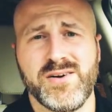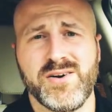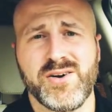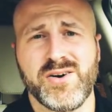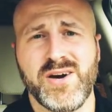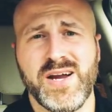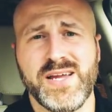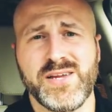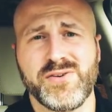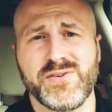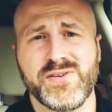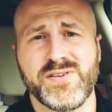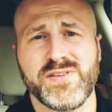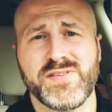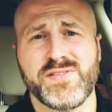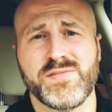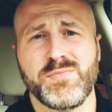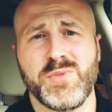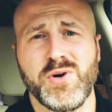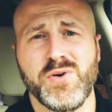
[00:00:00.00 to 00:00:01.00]
are at your
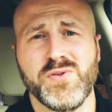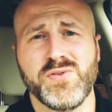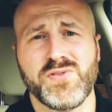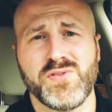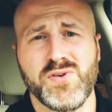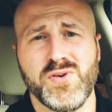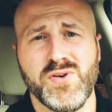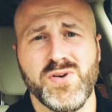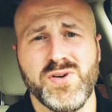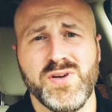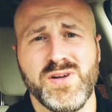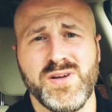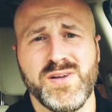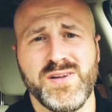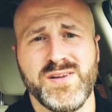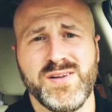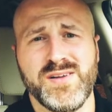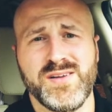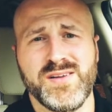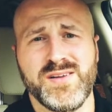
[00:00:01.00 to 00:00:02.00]
disposal
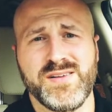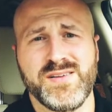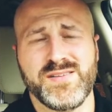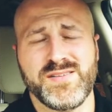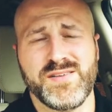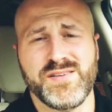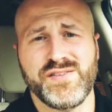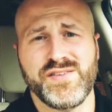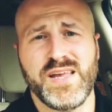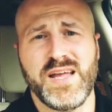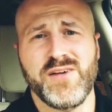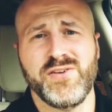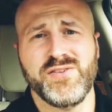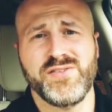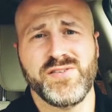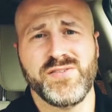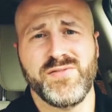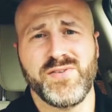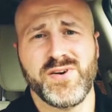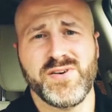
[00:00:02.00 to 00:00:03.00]
to
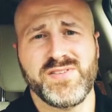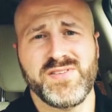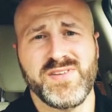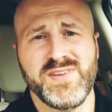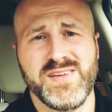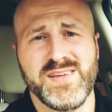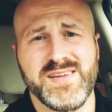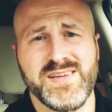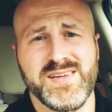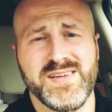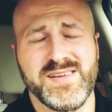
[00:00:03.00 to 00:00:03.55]
challenge adversity.